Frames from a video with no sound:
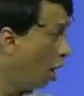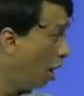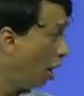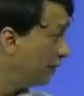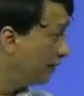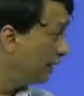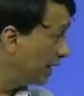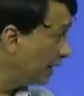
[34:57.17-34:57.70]

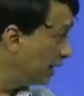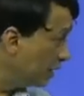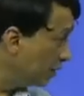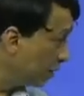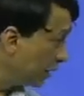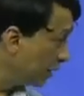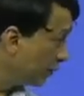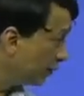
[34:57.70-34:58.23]
of getting
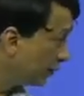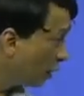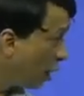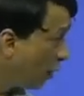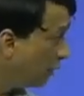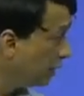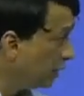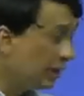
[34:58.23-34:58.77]
rid
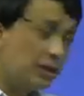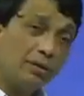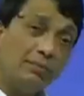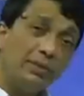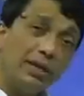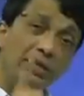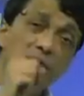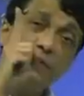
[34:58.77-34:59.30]
of a
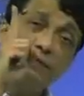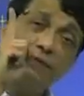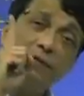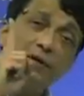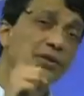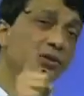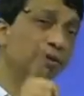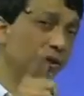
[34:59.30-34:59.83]
pterygium is the
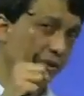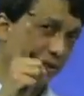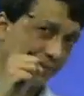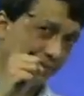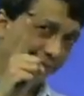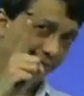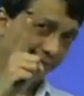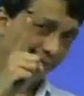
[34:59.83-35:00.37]
first
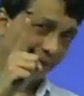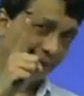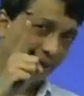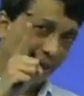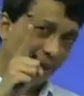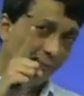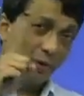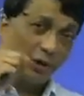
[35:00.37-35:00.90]
surgery.
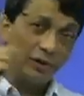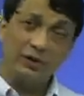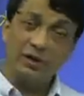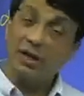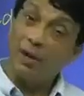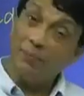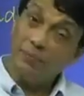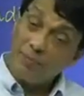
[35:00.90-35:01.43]
Because if it
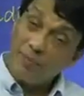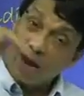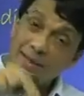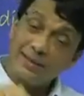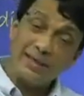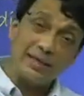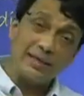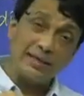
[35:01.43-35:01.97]
comes
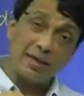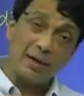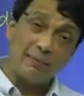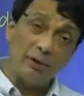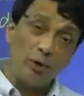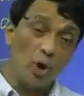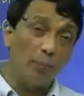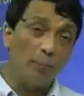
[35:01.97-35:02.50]
back second time and you